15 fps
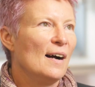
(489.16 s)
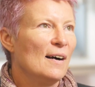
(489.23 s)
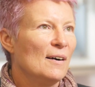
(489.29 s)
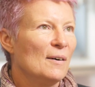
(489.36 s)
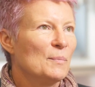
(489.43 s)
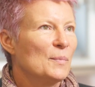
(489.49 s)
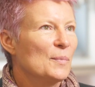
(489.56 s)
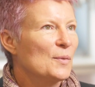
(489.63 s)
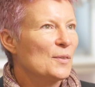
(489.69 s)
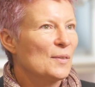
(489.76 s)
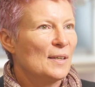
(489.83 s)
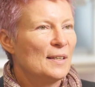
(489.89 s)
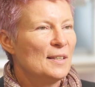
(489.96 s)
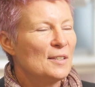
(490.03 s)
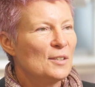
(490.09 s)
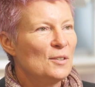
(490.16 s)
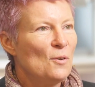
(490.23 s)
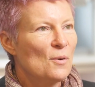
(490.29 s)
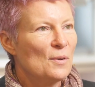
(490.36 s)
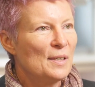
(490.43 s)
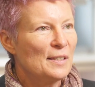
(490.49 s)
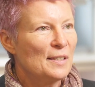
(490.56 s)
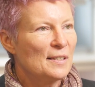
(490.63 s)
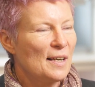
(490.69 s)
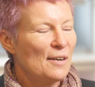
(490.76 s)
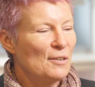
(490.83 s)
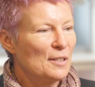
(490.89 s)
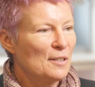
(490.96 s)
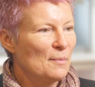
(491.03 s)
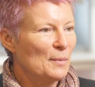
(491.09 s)
And it's not
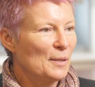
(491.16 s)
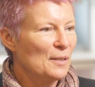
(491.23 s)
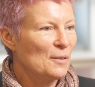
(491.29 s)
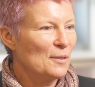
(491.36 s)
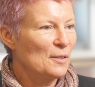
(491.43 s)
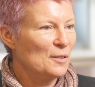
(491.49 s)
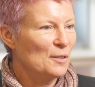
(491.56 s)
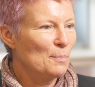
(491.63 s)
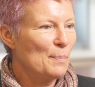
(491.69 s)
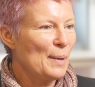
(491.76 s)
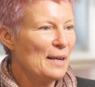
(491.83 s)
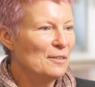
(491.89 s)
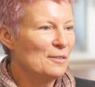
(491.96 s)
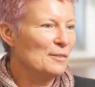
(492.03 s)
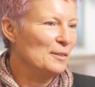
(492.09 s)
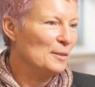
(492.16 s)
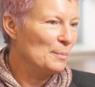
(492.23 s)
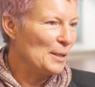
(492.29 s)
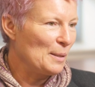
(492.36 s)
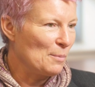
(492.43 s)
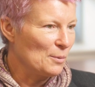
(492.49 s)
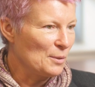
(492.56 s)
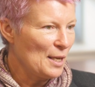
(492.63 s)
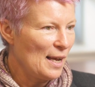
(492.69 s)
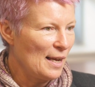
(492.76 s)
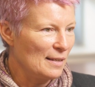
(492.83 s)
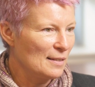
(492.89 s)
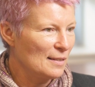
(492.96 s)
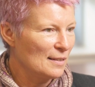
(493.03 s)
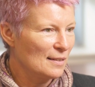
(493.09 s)
necessarily something you can just batter into people's
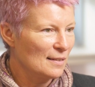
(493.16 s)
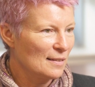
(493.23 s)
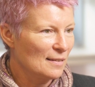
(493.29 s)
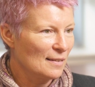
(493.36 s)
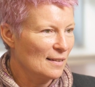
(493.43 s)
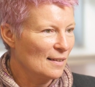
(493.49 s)
heads.